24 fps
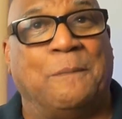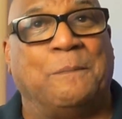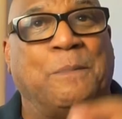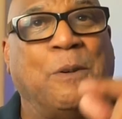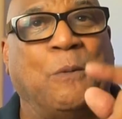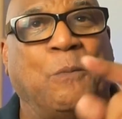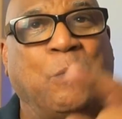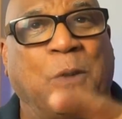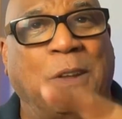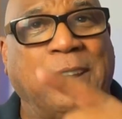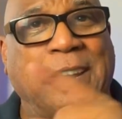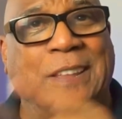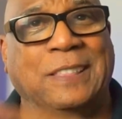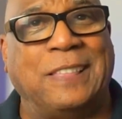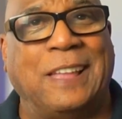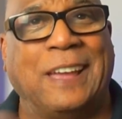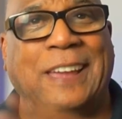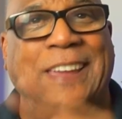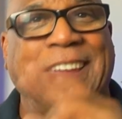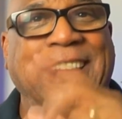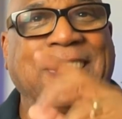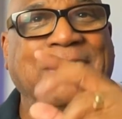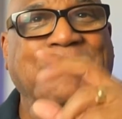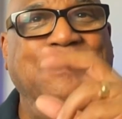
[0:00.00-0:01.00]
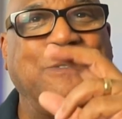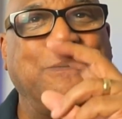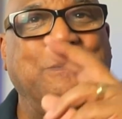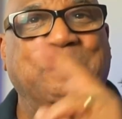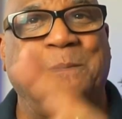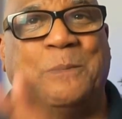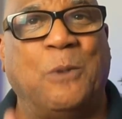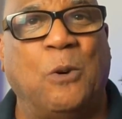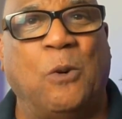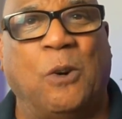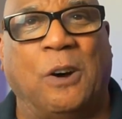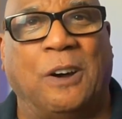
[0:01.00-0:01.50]
But what I like even
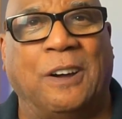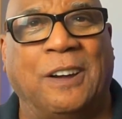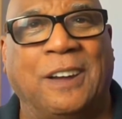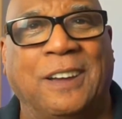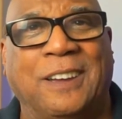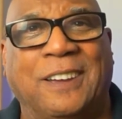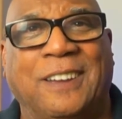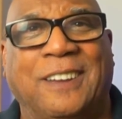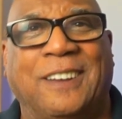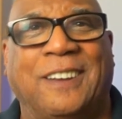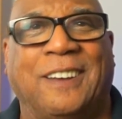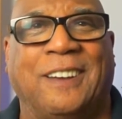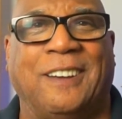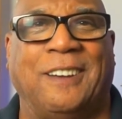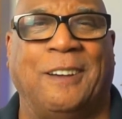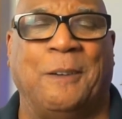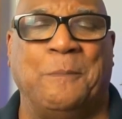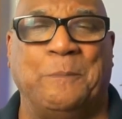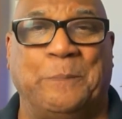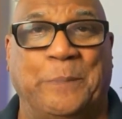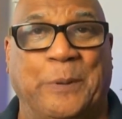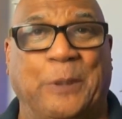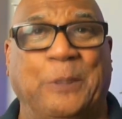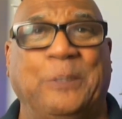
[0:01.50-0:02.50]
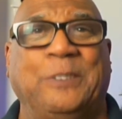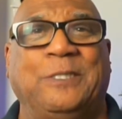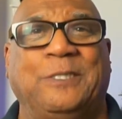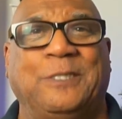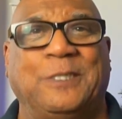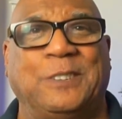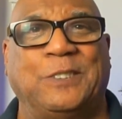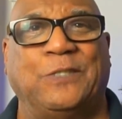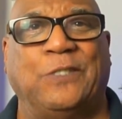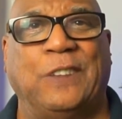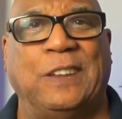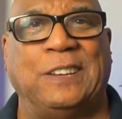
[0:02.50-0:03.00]
more on both of
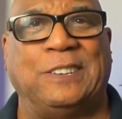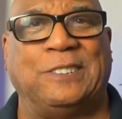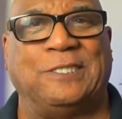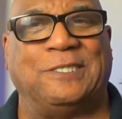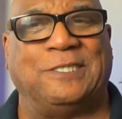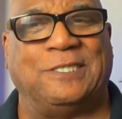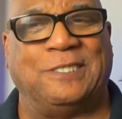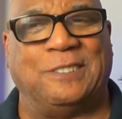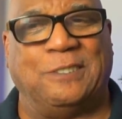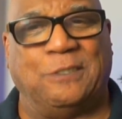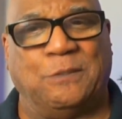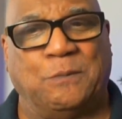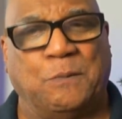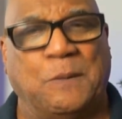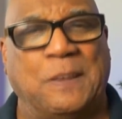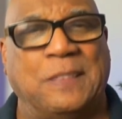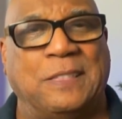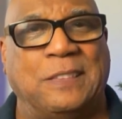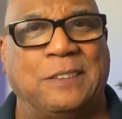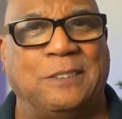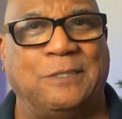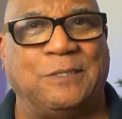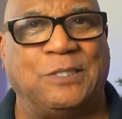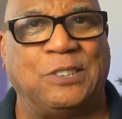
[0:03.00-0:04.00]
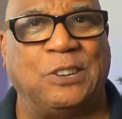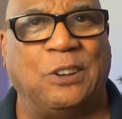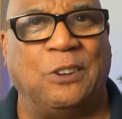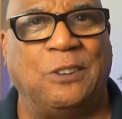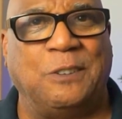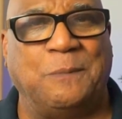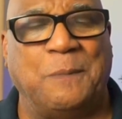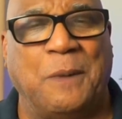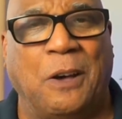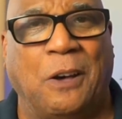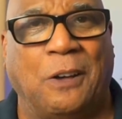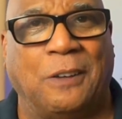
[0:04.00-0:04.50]
those features is when you turn
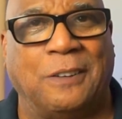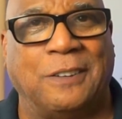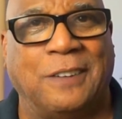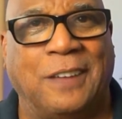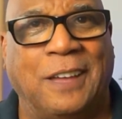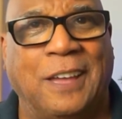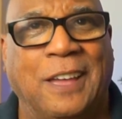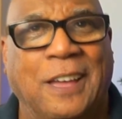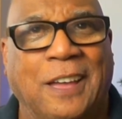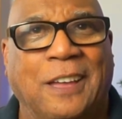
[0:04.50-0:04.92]
them on,